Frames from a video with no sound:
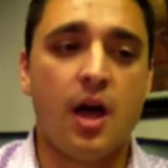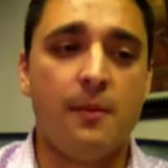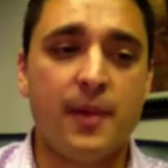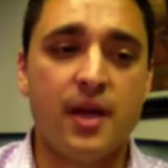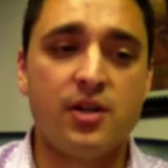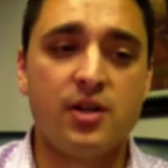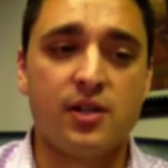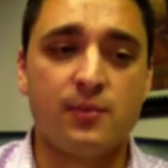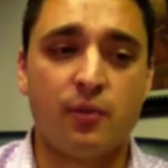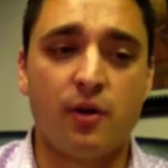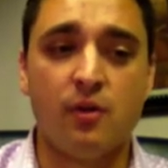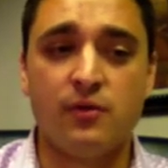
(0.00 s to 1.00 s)
Patient is
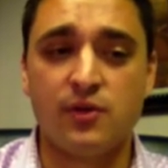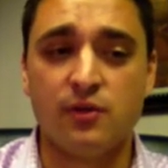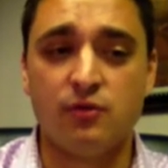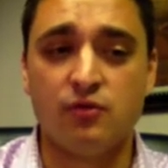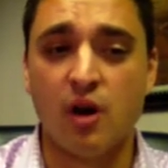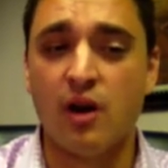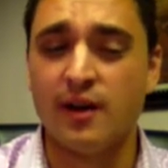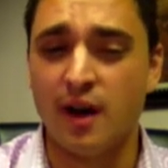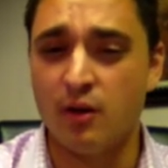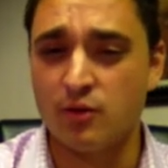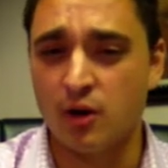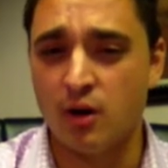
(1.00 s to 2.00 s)
prone to drug and
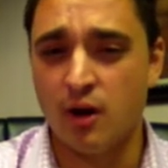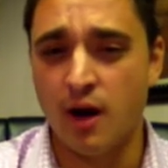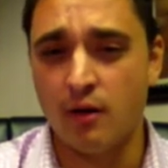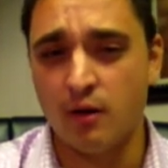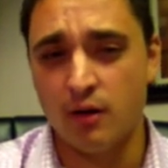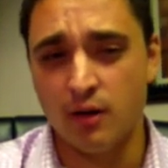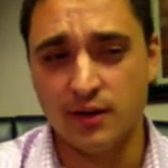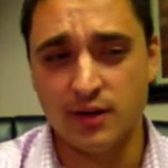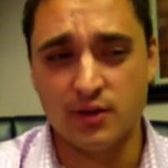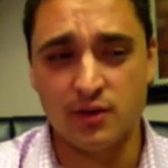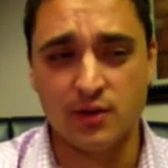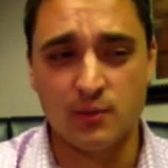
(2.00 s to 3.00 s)
alcohol
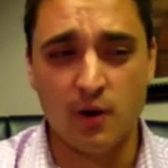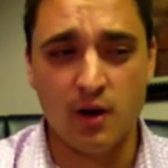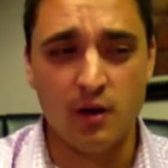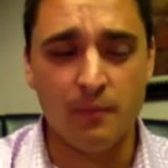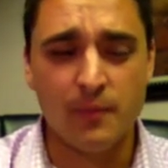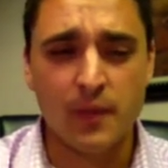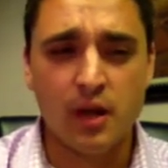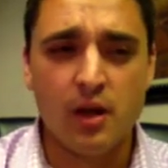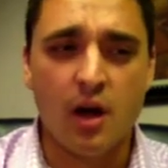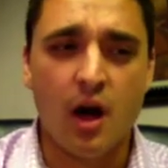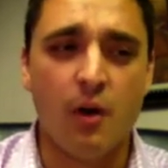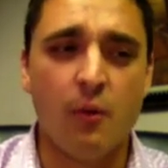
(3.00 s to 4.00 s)
addiction as well.
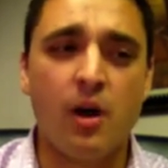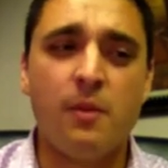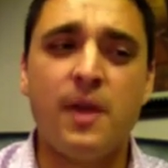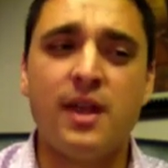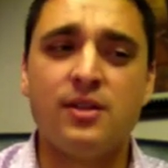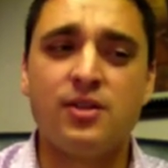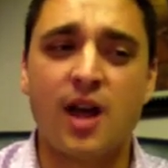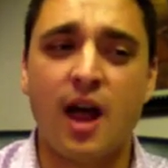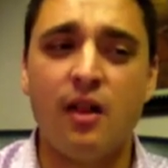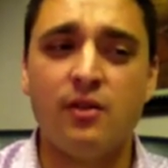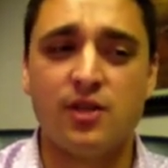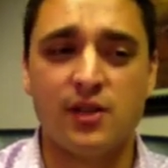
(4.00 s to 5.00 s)
One of the main
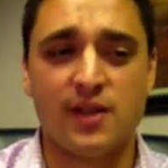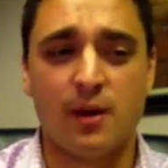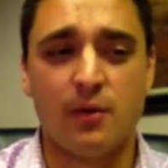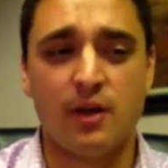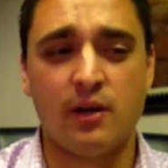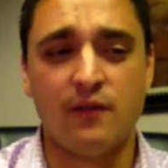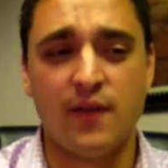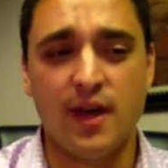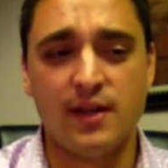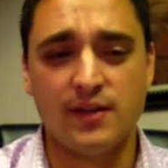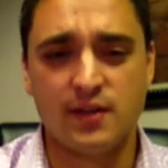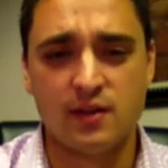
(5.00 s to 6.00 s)
challenges that we're going to
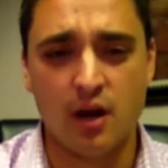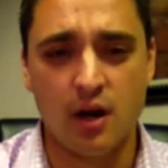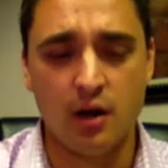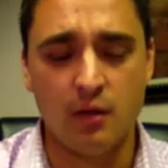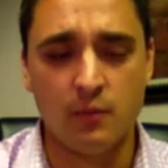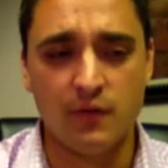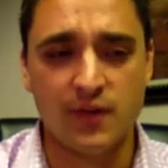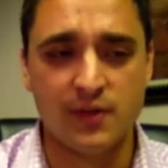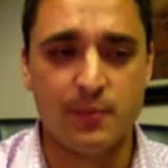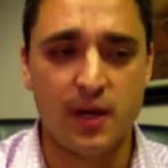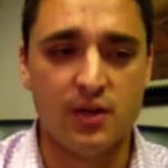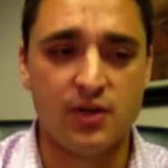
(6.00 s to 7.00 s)
face with this
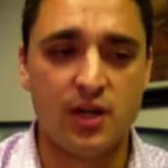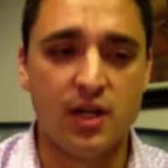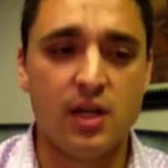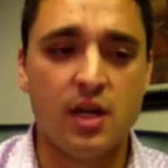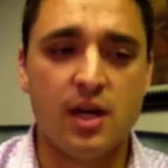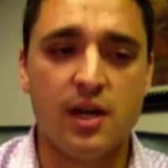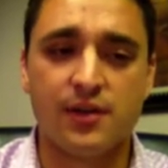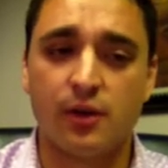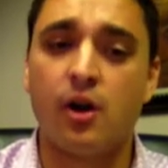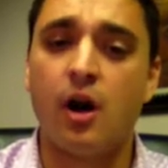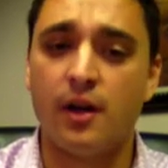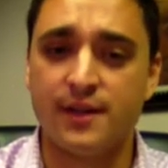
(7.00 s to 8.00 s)
patient is her
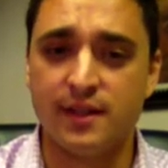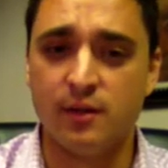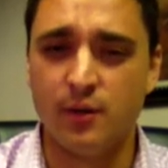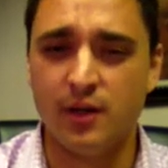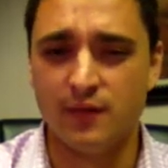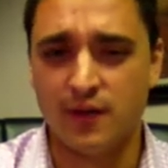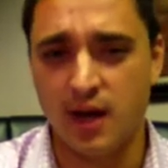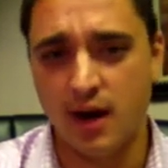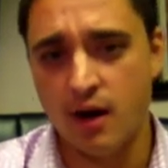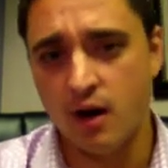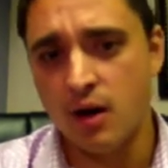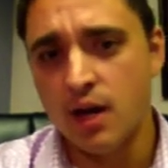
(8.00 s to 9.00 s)
continuity of
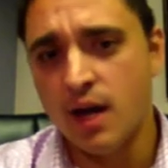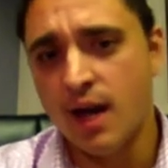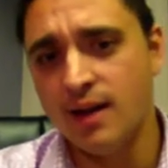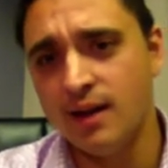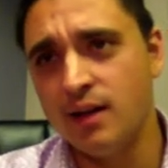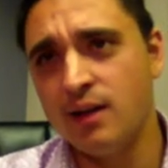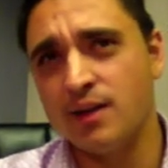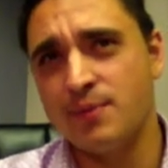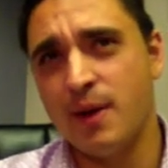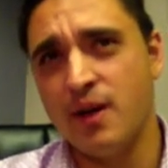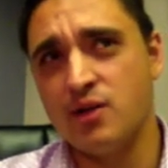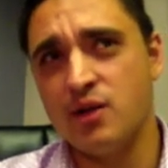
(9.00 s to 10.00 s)
care and getting this
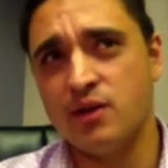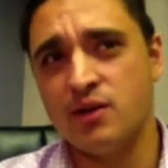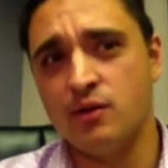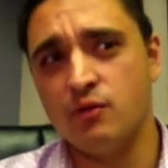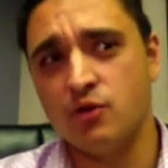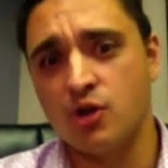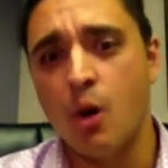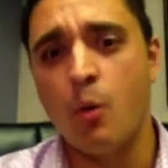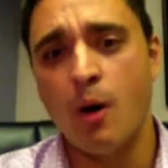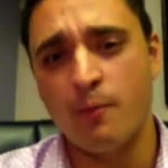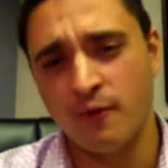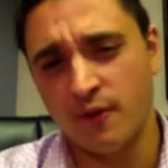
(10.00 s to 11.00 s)
patient to show
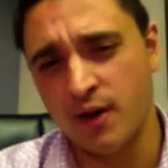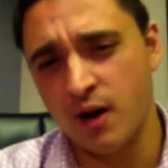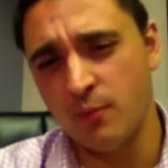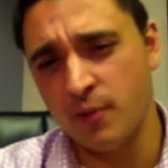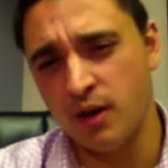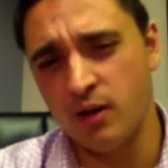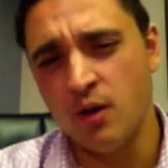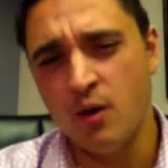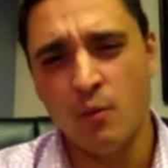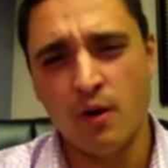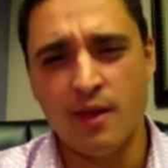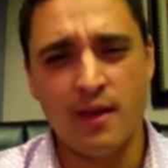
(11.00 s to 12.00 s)
up for therapy,
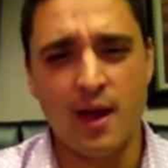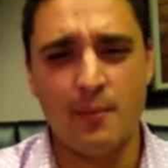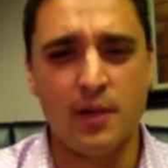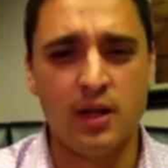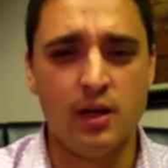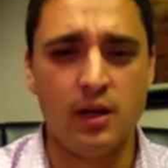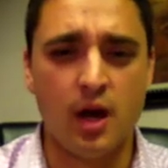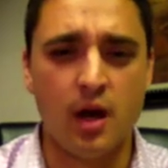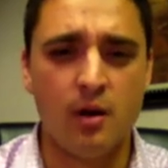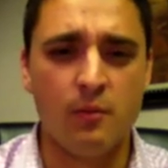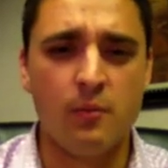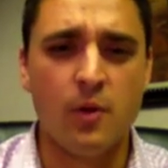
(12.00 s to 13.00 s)
whether that be
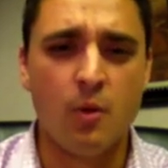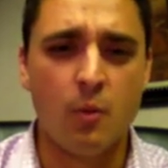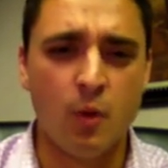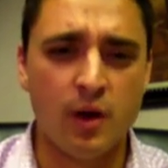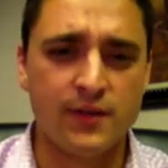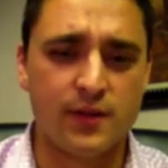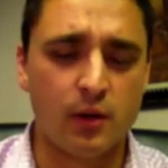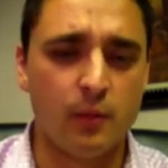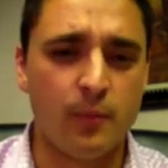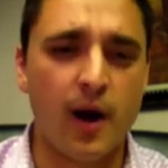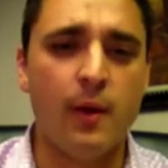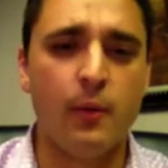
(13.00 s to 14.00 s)
once or
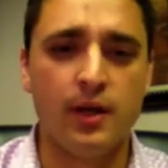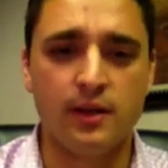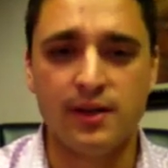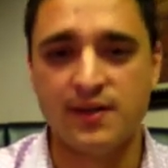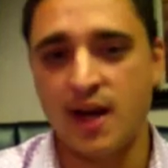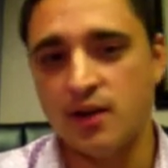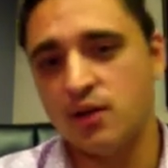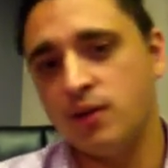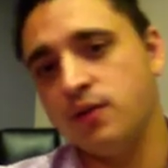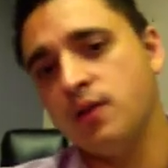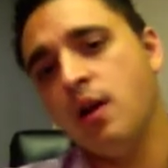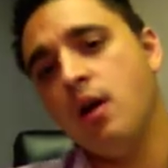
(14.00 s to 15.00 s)
bi-weekly
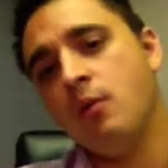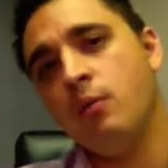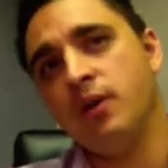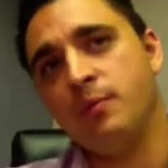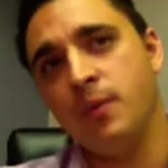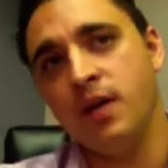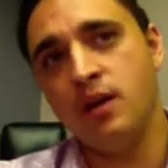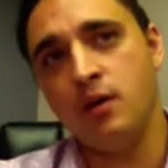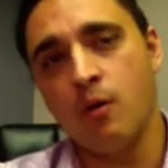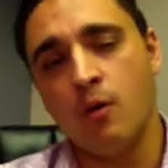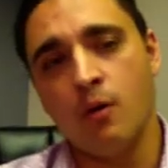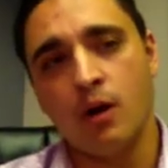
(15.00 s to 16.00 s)
sessions with me
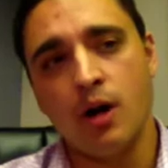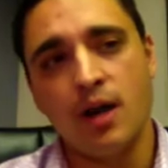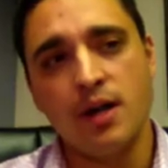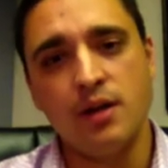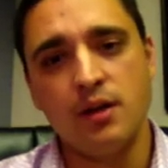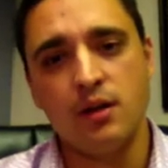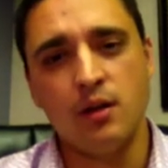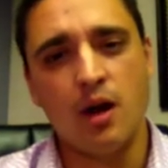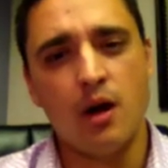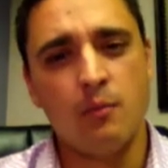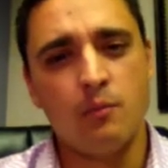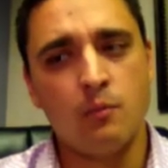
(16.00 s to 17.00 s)
or a
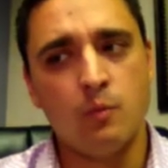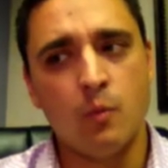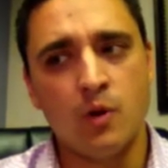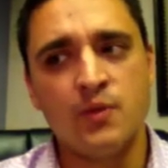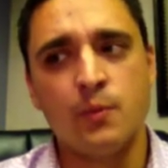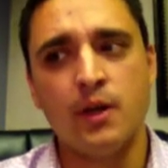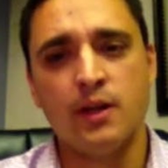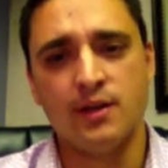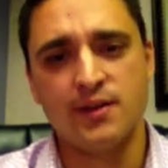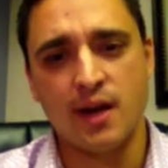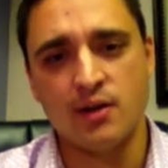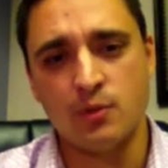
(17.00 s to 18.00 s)
once weekly
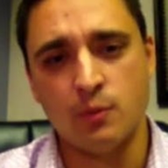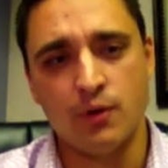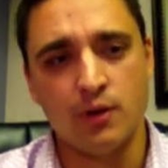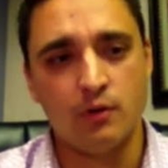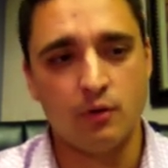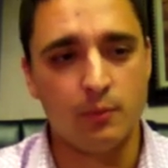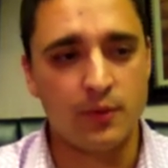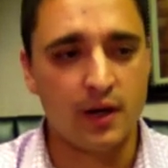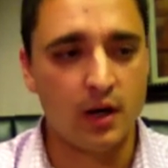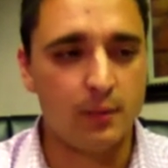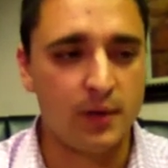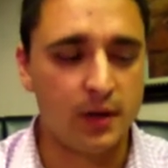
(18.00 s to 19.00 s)
session with a group
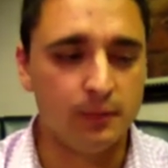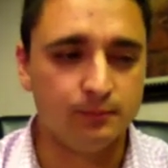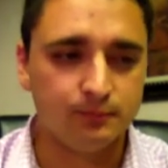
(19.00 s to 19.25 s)
therapy.